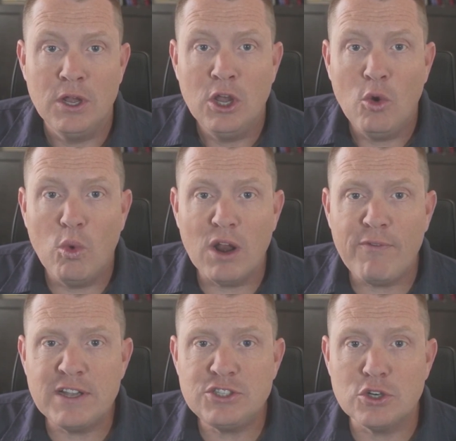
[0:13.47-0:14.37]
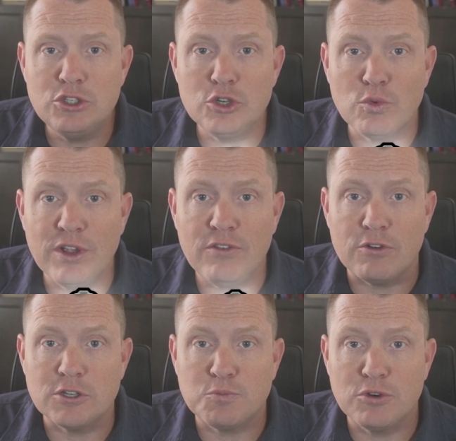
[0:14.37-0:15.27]
What if I showed you
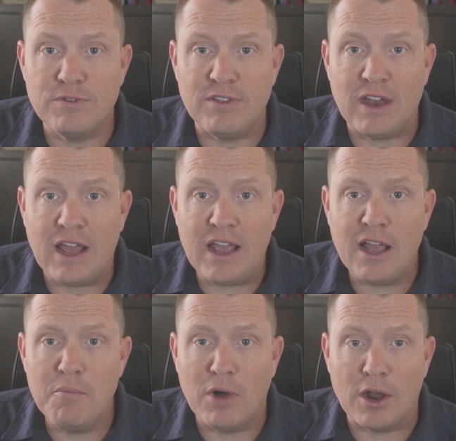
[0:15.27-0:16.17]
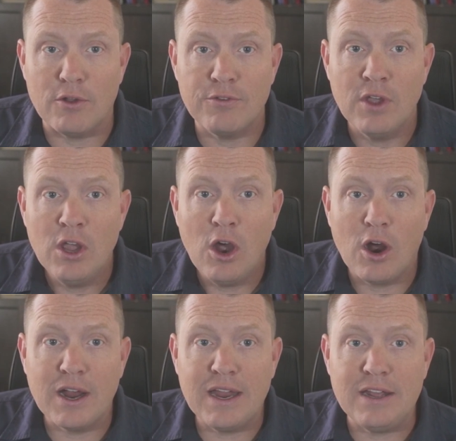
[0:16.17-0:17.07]
research proving that AI models
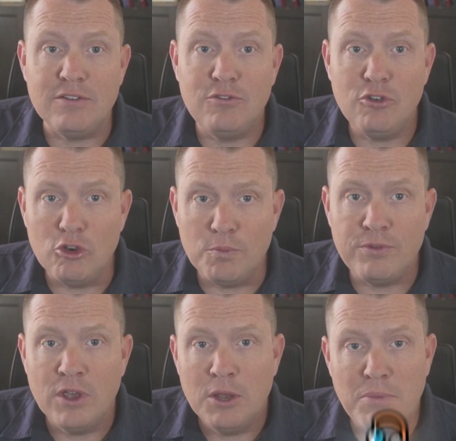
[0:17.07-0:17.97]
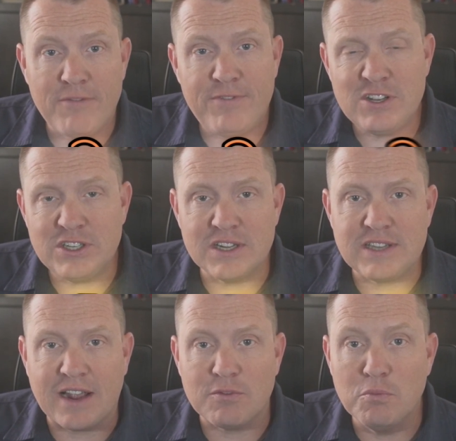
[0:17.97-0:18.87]
are getting duped by phishing
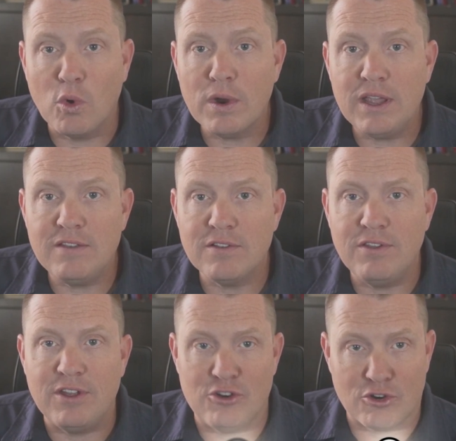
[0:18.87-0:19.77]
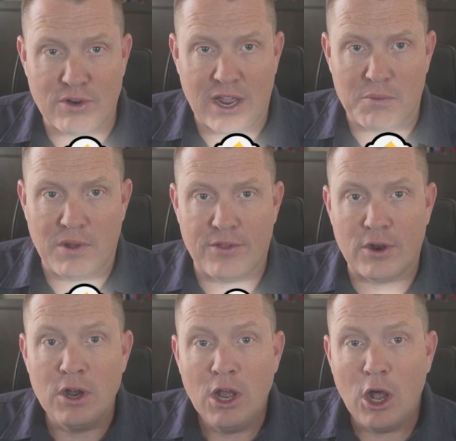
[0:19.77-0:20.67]
attacks more easily than your
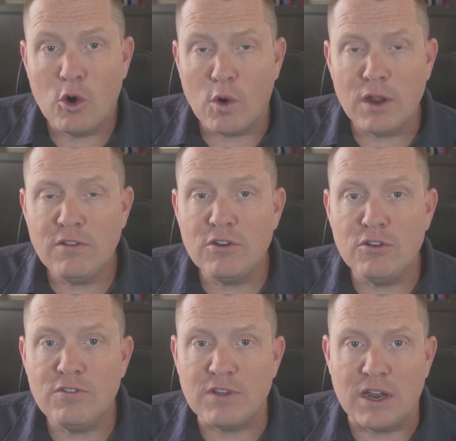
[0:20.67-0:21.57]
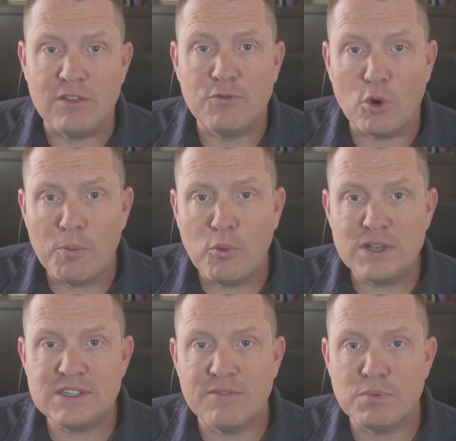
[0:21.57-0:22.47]
grandmother? According to new studies,
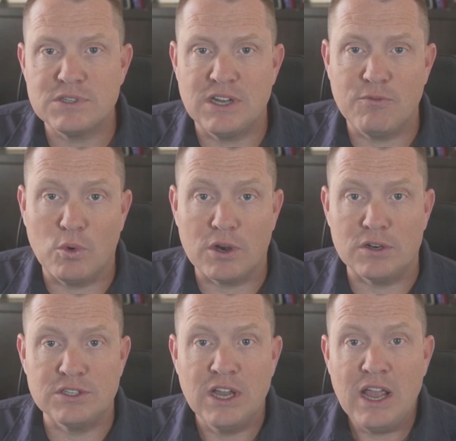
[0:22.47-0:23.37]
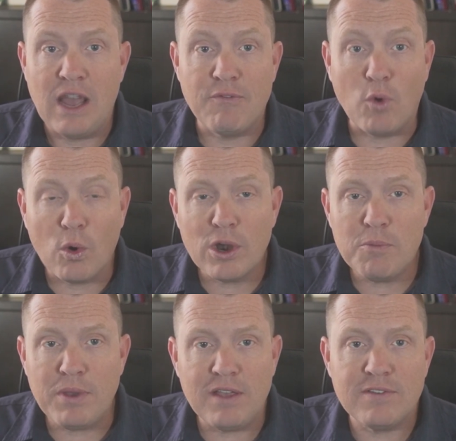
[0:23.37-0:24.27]
4.7% of workers have already
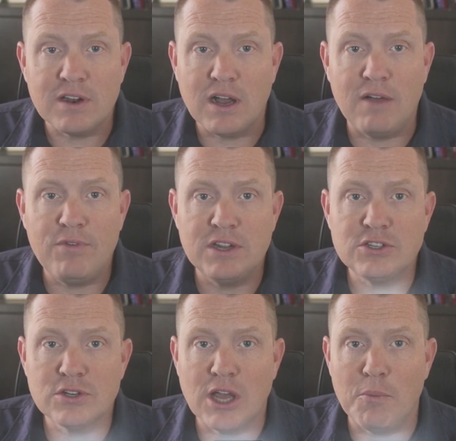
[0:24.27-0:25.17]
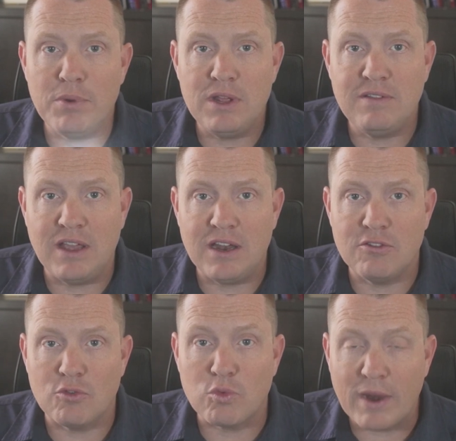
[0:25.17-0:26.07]
pasted confidential company data
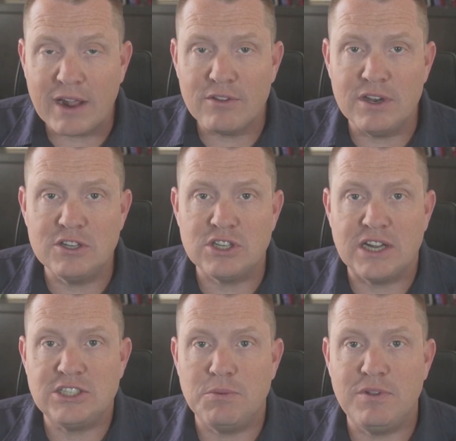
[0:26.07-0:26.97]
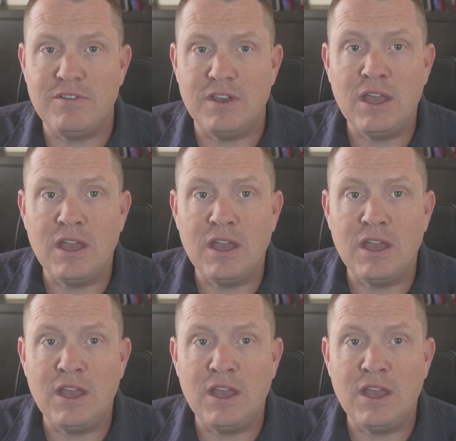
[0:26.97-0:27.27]
directly into ChatGPT,